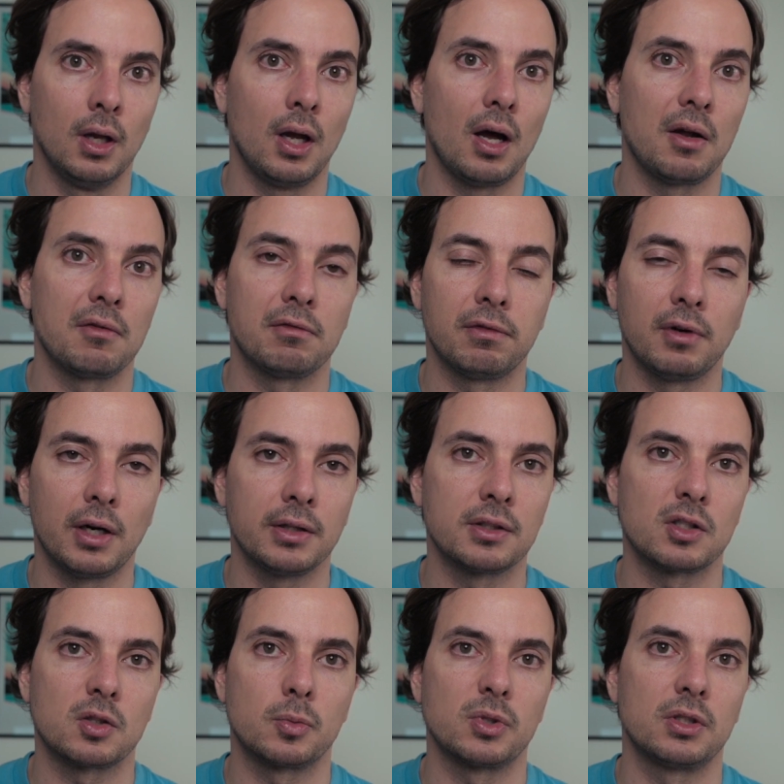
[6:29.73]
and find
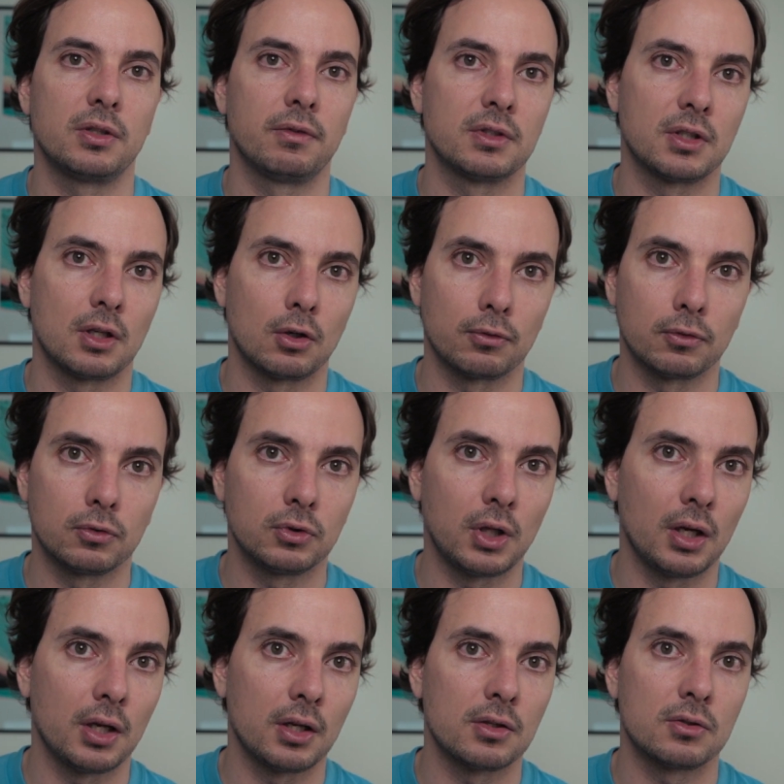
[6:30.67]
a specific set of
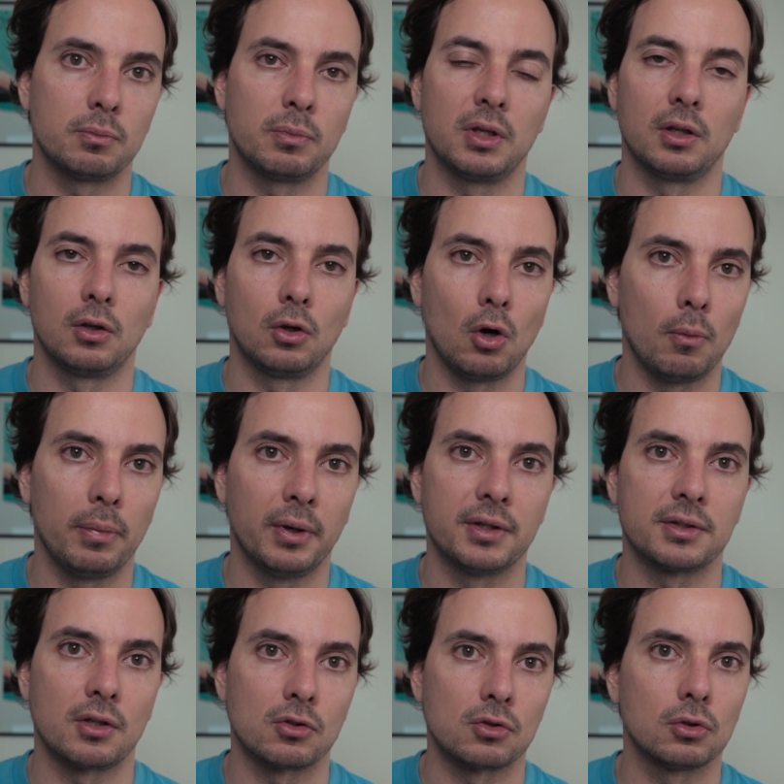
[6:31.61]
tenants, being
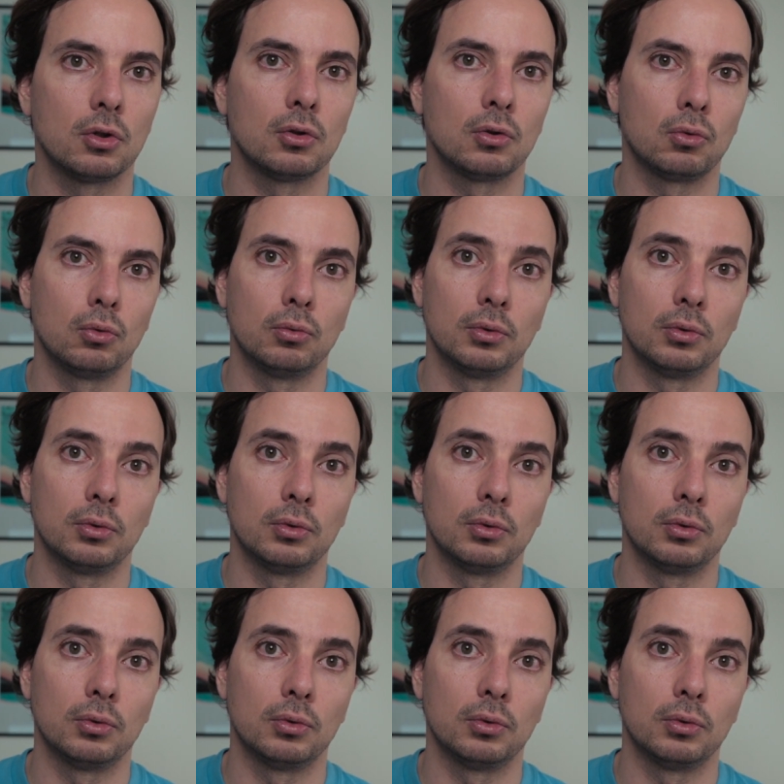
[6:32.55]
companies and so on, who,